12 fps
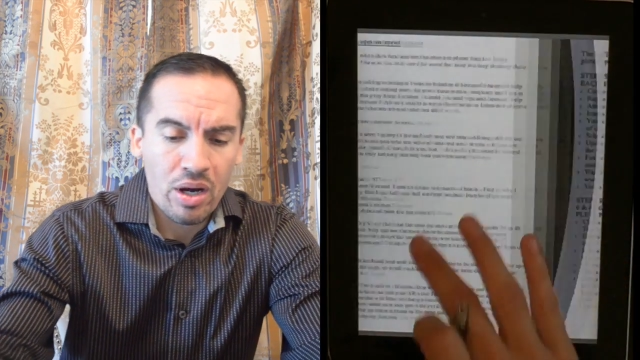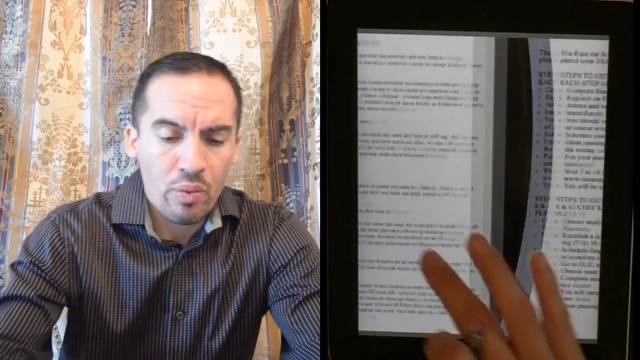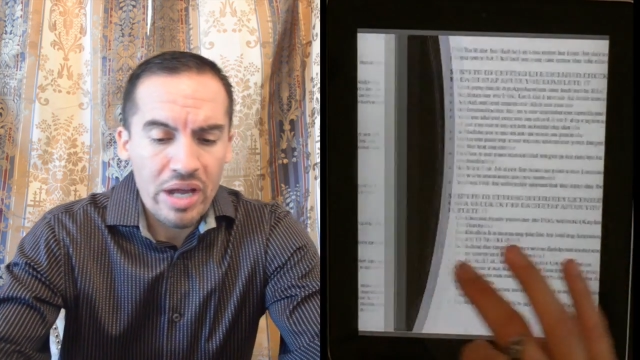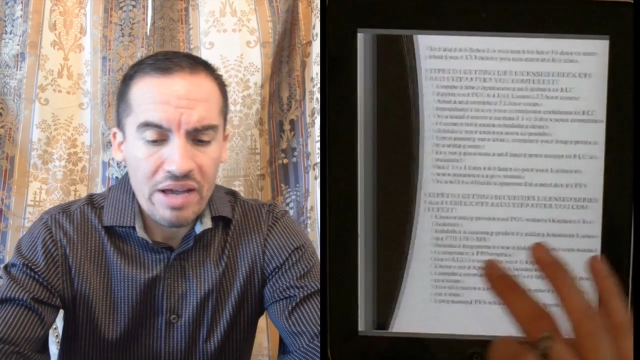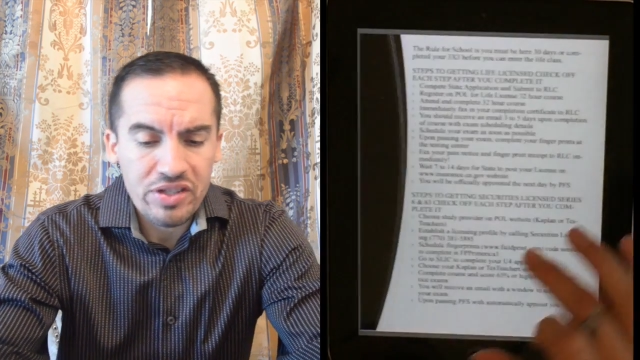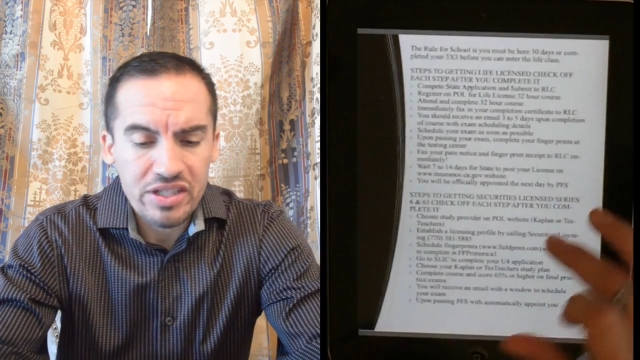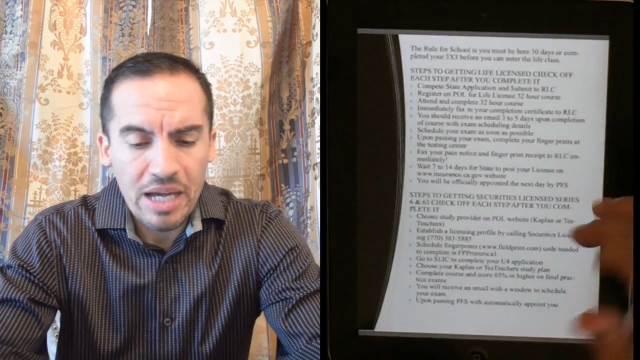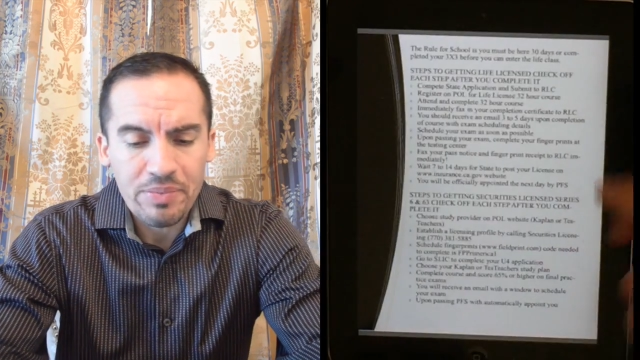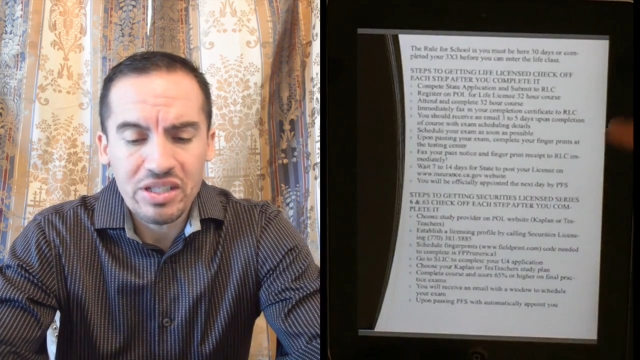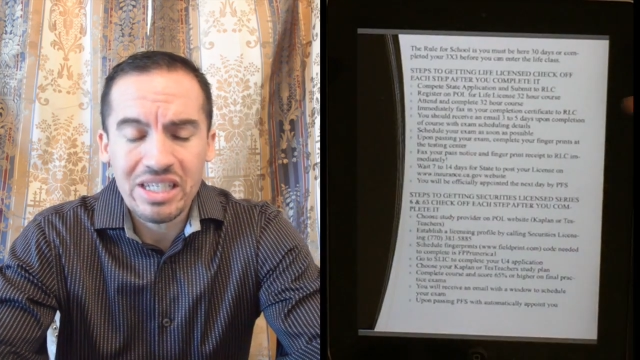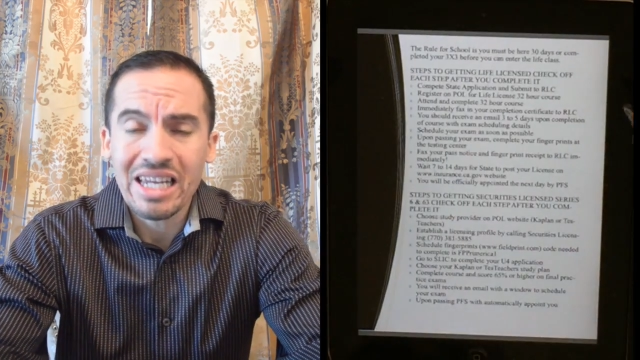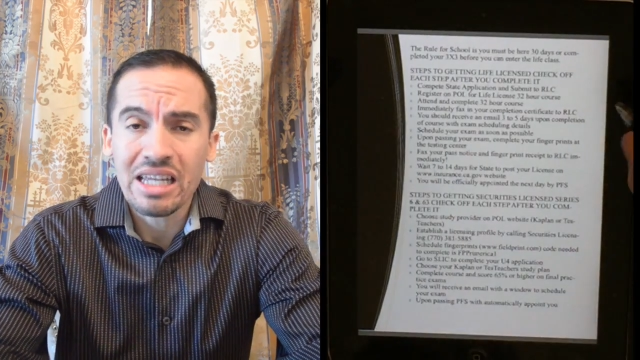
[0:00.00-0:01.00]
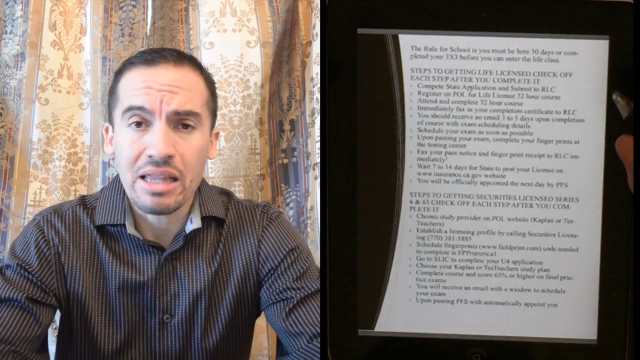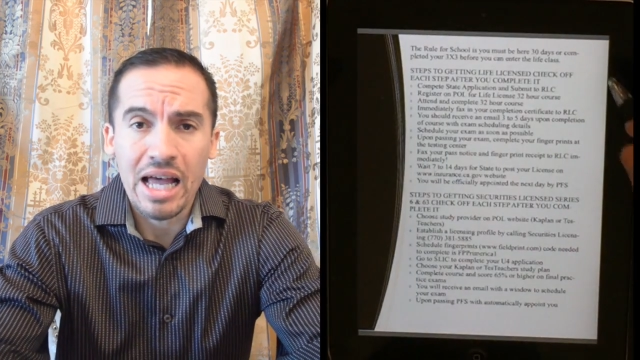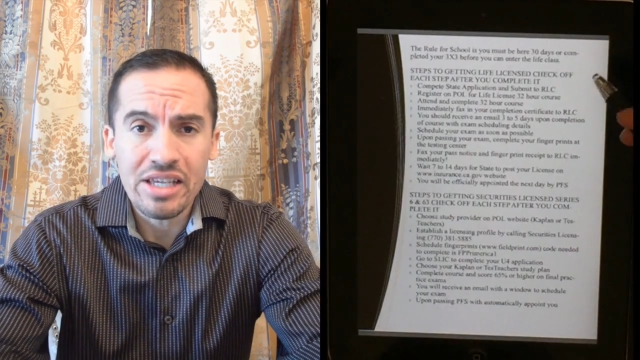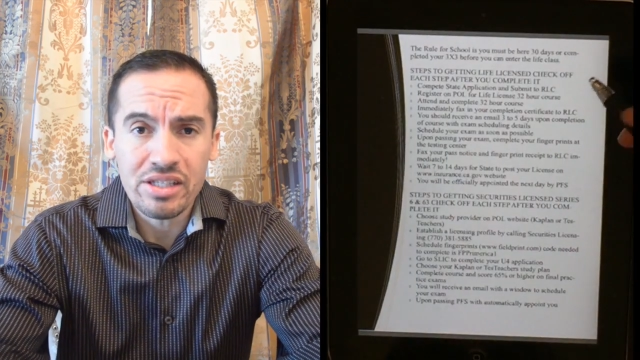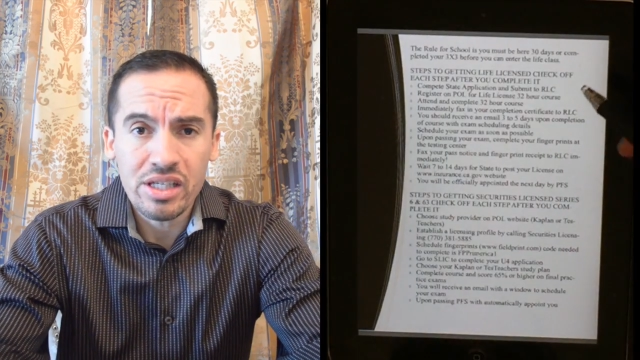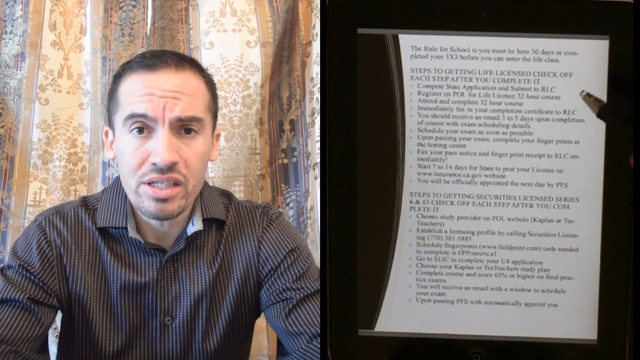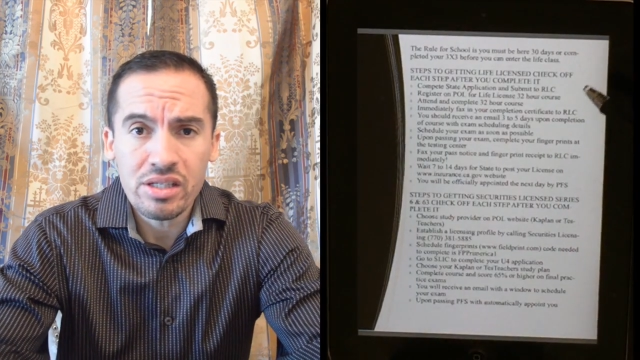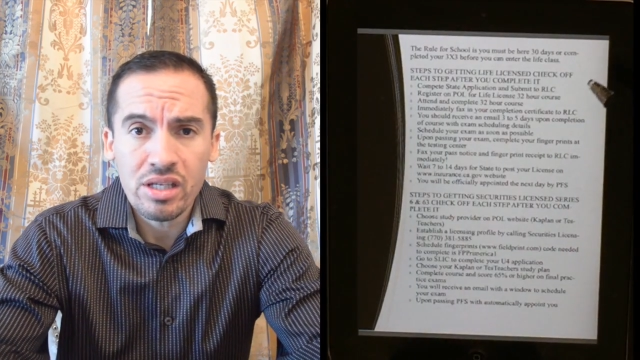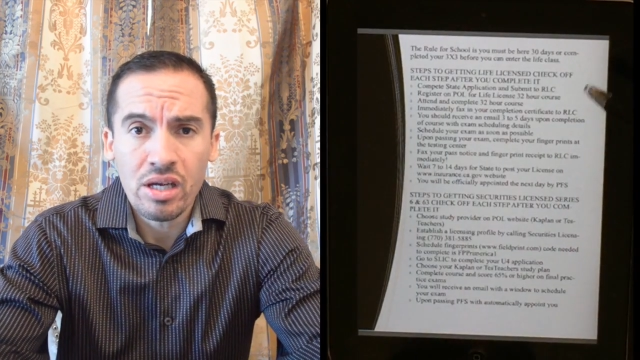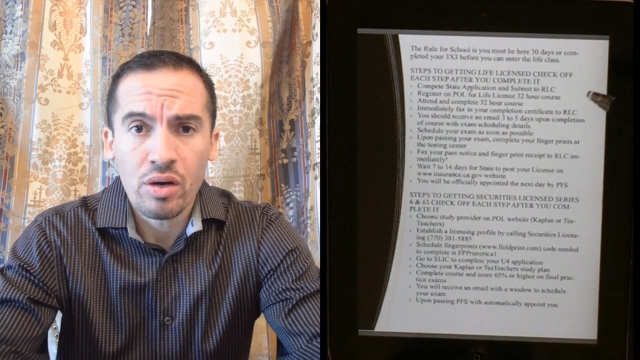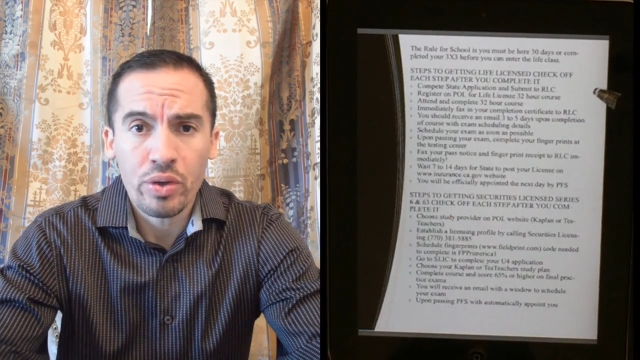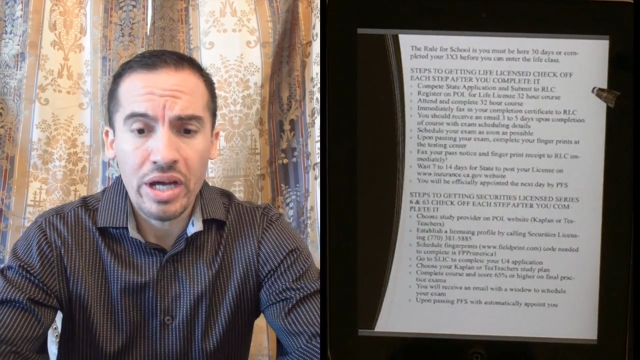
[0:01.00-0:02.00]
We have steps of getting licensed.
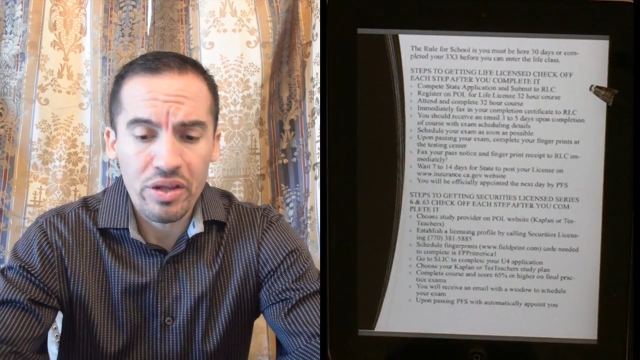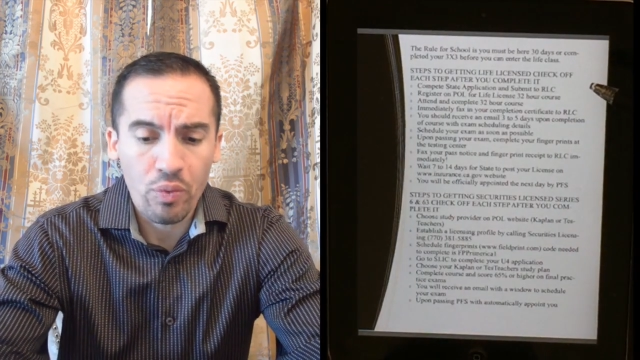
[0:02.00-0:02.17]
Okay,